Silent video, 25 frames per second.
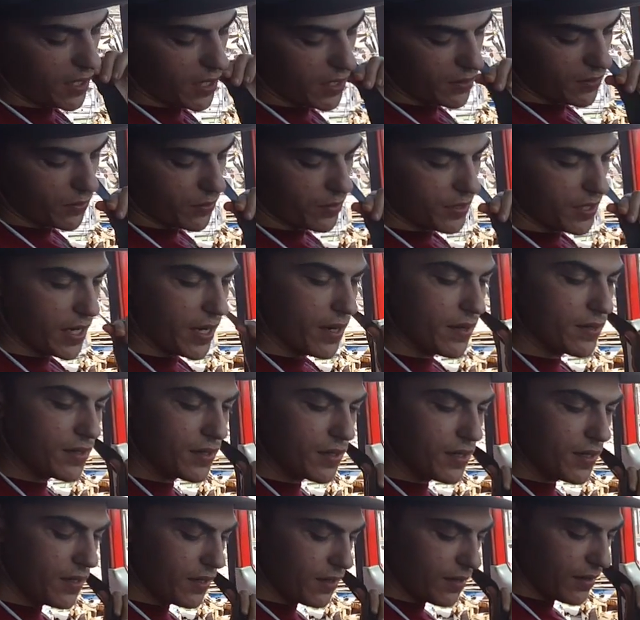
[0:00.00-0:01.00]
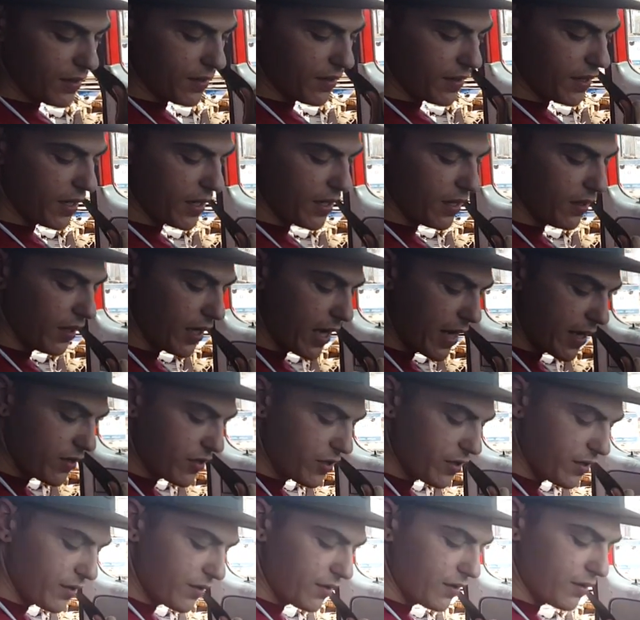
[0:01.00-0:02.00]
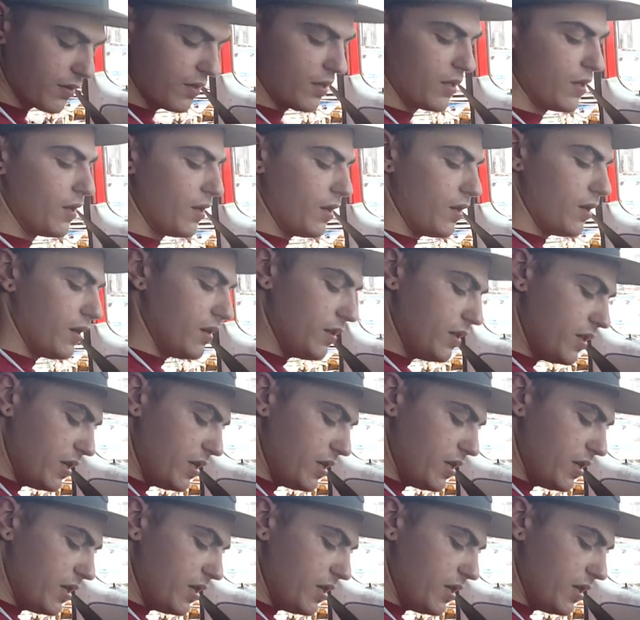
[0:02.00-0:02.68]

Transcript: cuts, or tears in it, and that it latches and